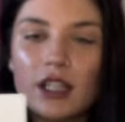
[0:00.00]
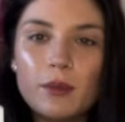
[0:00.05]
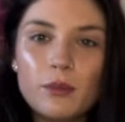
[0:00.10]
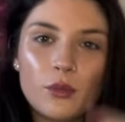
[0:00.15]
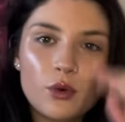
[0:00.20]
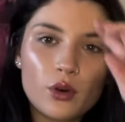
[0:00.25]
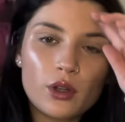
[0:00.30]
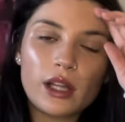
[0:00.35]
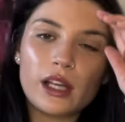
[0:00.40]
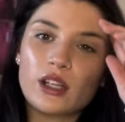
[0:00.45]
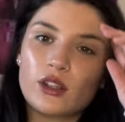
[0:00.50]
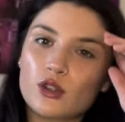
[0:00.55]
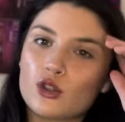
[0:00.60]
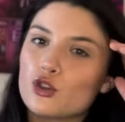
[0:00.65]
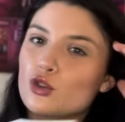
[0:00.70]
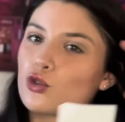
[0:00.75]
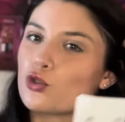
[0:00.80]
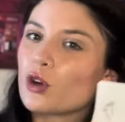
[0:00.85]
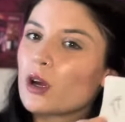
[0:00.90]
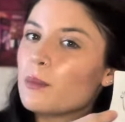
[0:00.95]
are more like
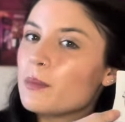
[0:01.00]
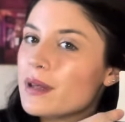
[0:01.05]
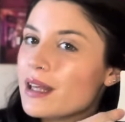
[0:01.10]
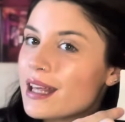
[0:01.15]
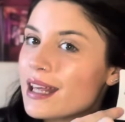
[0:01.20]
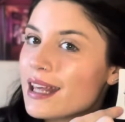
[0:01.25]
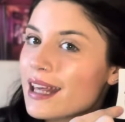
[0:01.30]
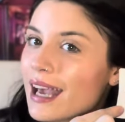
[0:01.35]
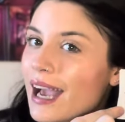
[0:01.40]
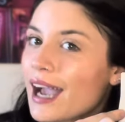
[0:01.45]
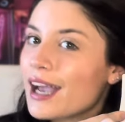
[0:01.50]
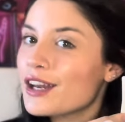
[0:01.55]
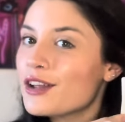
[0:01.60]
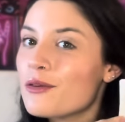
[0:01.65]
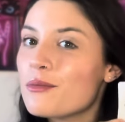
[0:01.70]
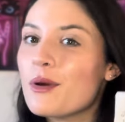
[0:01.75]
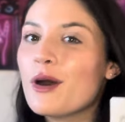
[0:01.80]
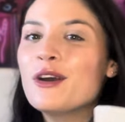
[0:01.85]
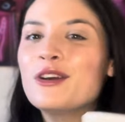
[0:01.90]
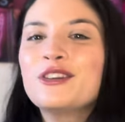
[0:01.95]
drippy kind
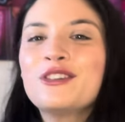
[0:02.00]
of